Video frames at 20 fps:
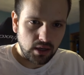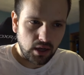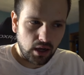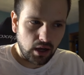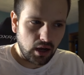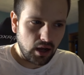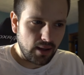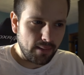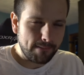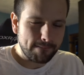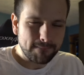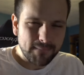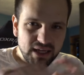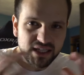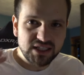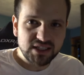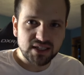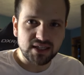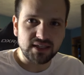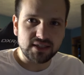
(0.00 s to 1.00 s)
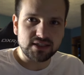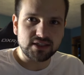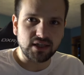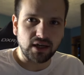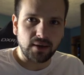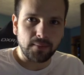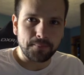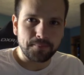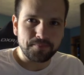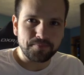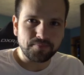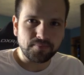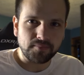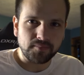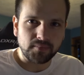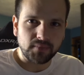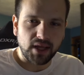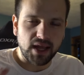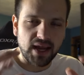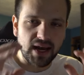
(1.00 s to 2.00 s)
I'm missing some,
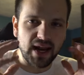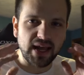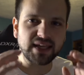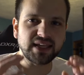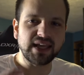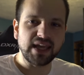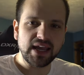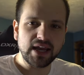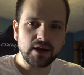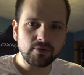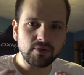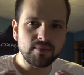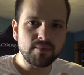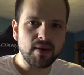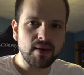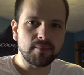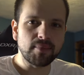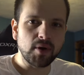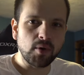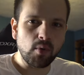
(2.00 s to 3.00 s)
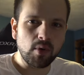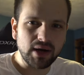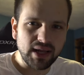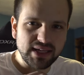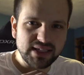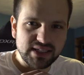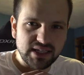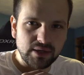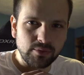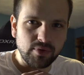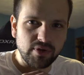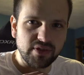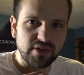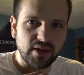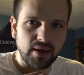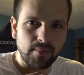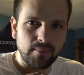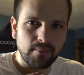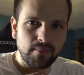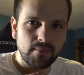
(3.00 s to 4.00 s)
and I can't remember what I did with
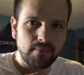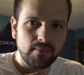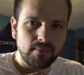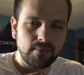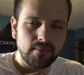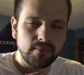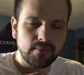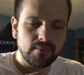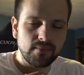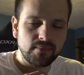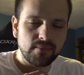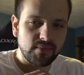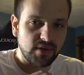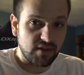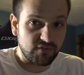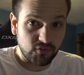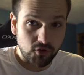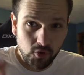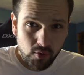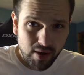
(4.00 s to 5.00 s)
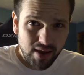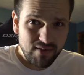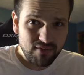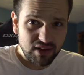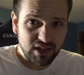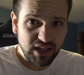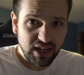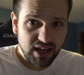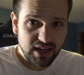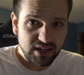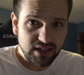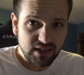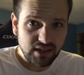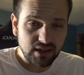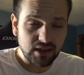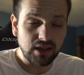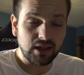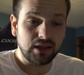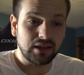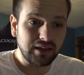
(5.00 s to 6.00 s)
them. If you have any
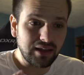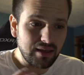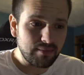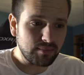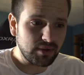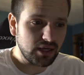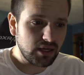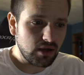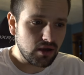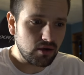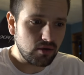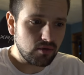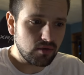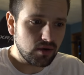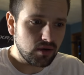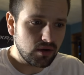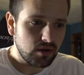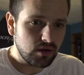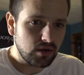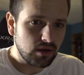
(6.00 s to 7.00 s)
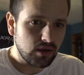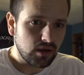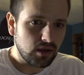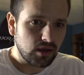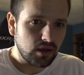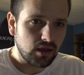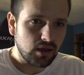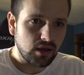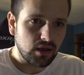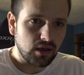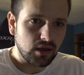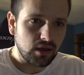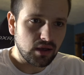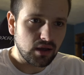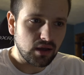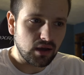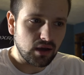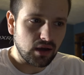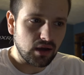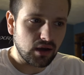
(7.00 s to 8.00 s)
idea, let me know.
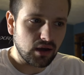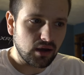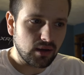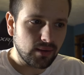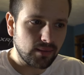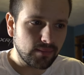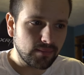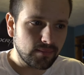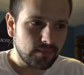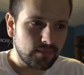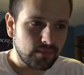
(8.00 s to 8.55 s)
They're